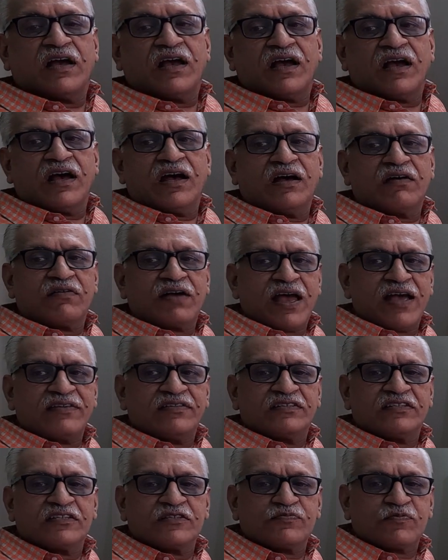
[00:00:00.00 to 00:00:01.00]
As
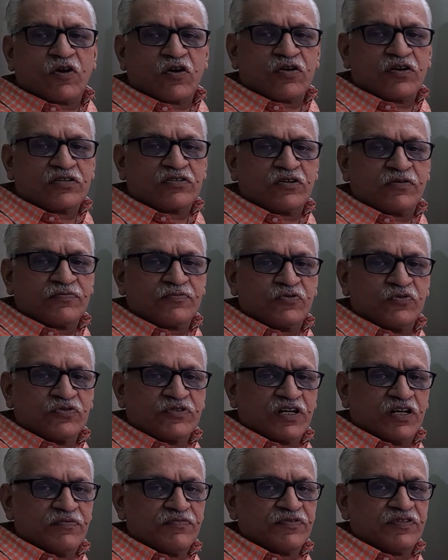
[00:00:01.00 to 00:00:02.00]
it is product of two
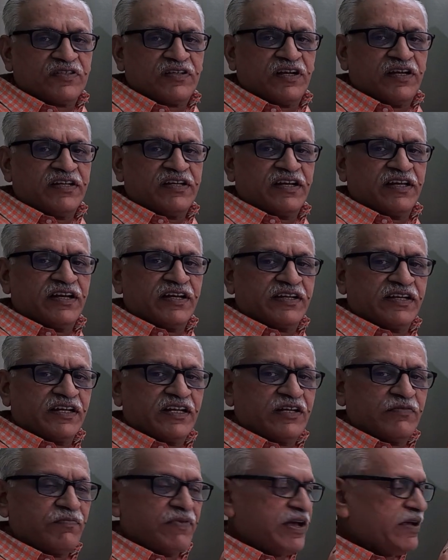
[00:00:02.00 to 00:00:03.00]
terms, integrating
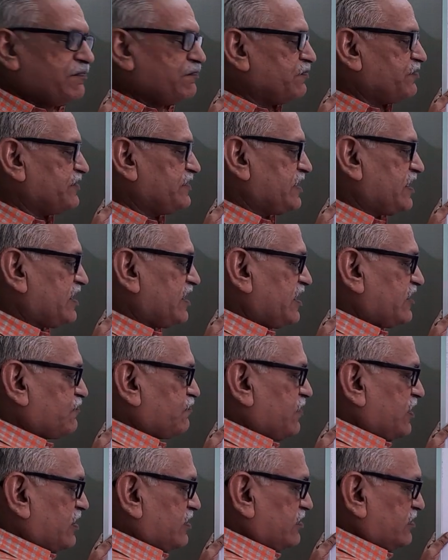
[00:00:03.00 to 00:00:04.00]
it by generalized
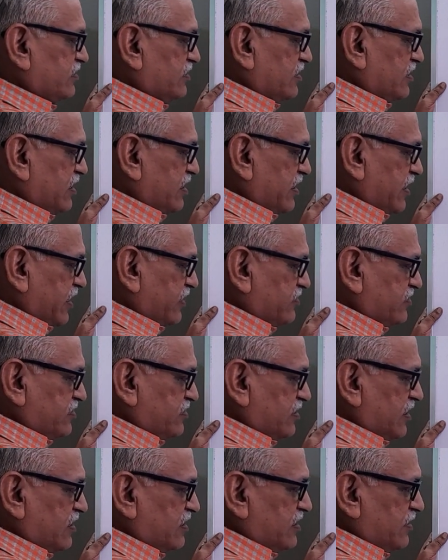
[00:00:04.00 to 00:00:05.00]
part, x
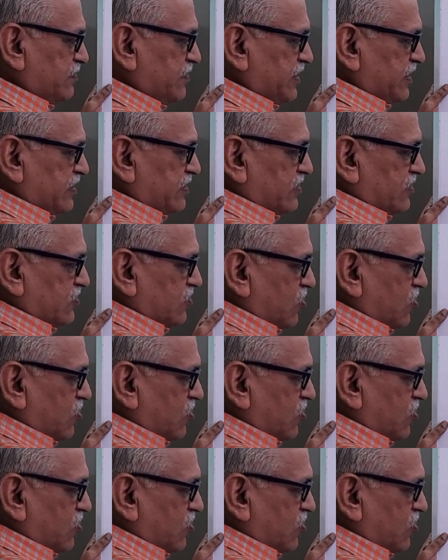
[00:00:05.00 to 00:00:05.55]
algebraic,